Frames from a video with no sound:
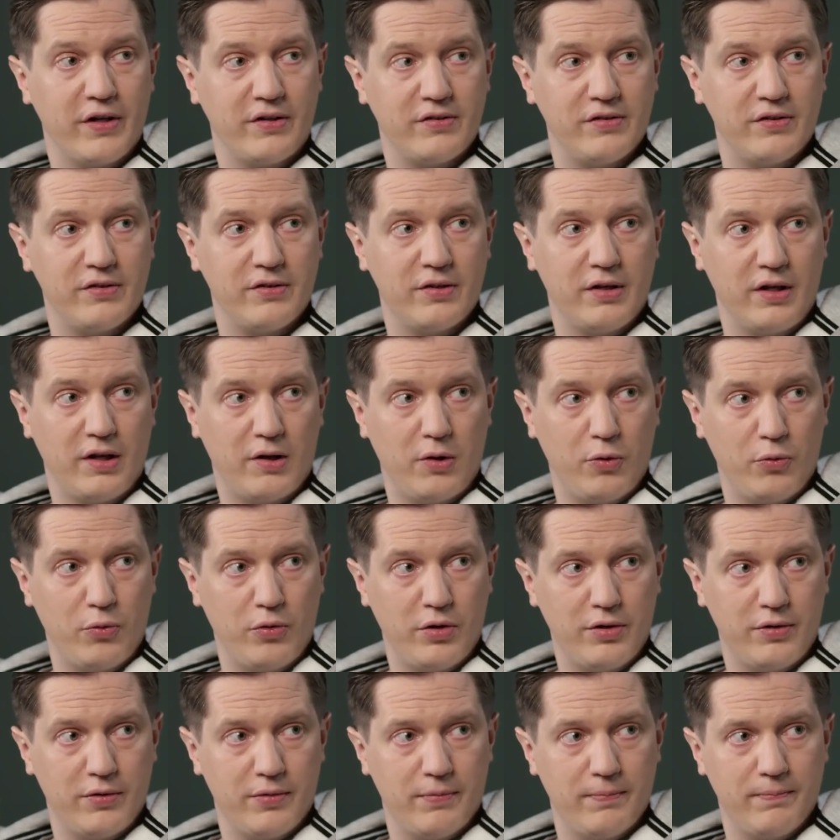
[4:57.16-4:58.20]
fixes
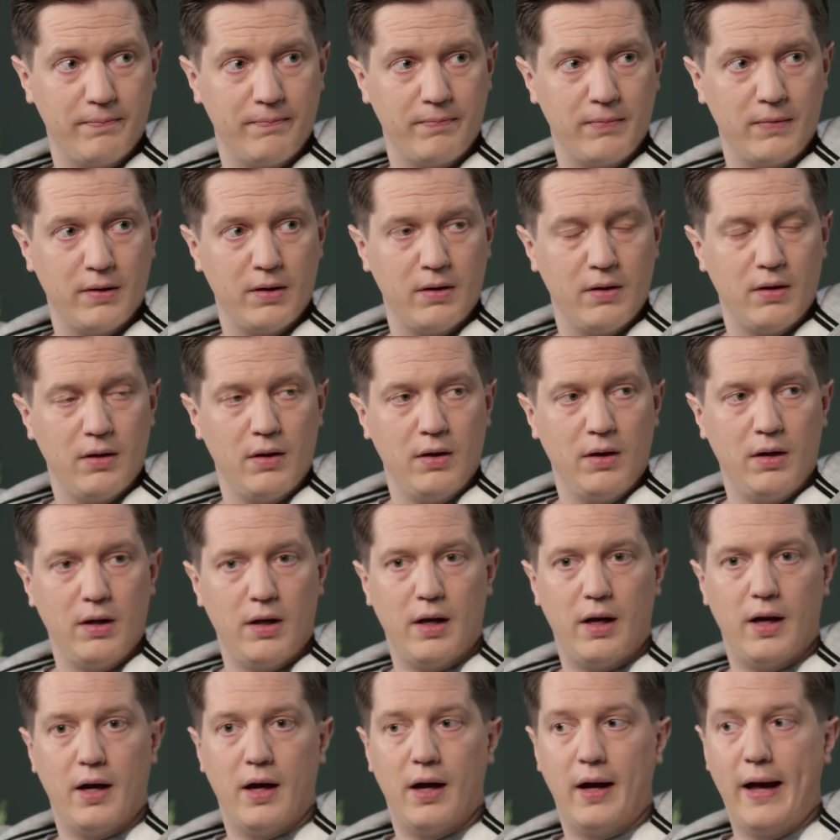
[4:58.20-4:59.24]
included.
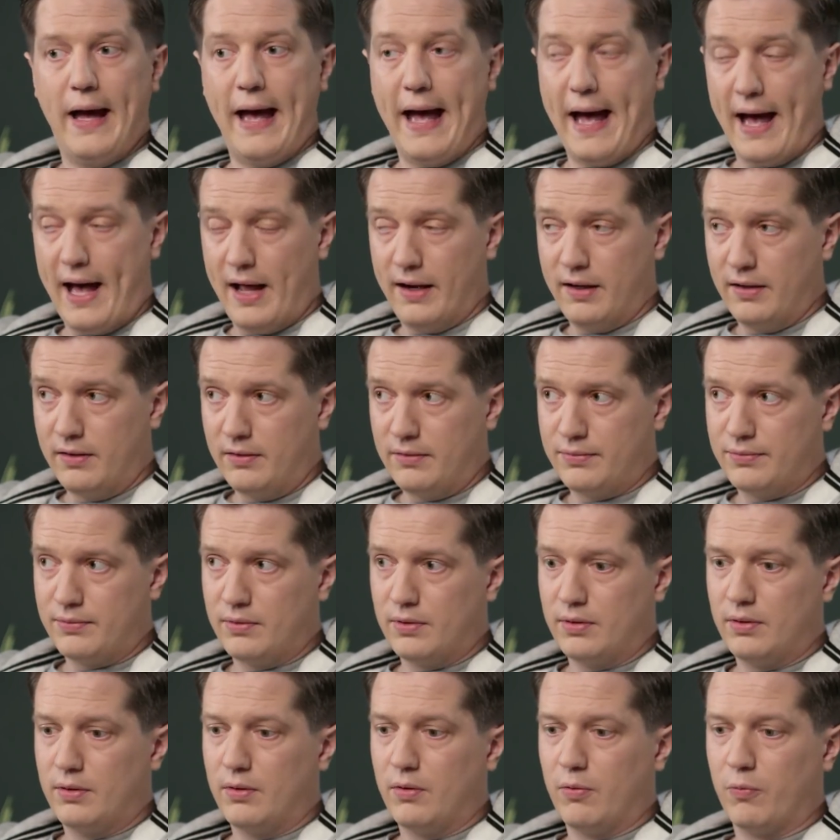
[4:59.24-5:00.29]
And
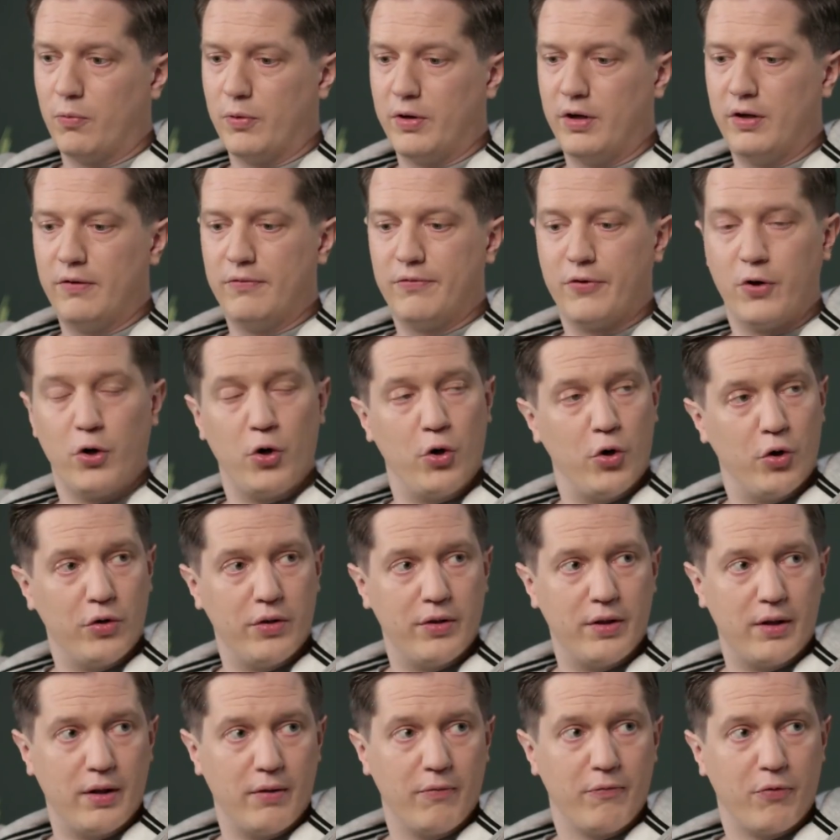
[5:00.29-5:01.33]
we've
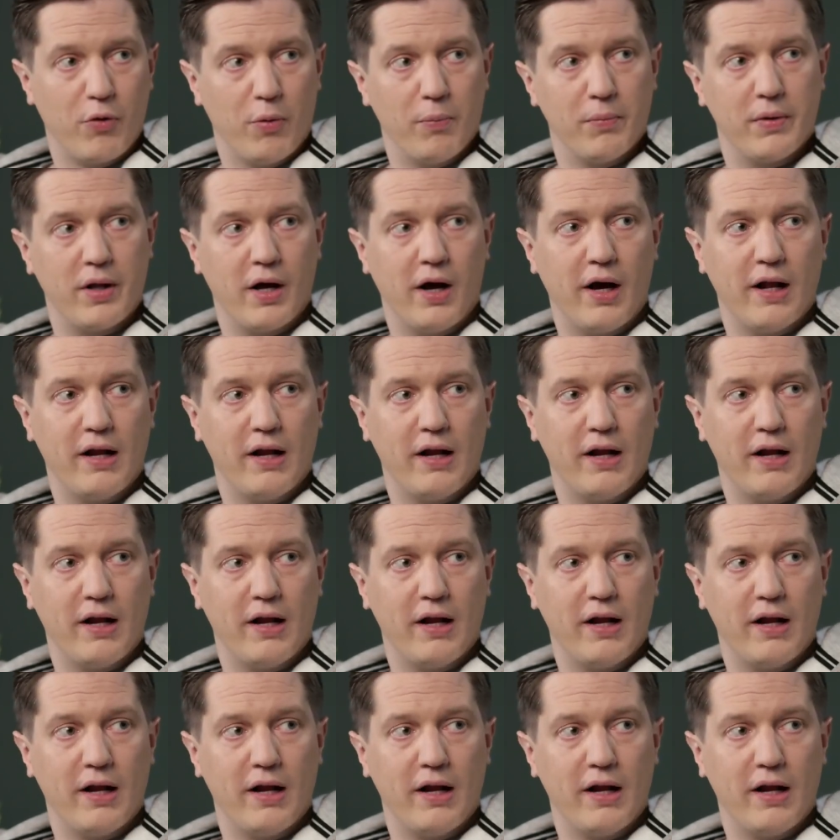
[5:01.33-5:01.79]
heard from the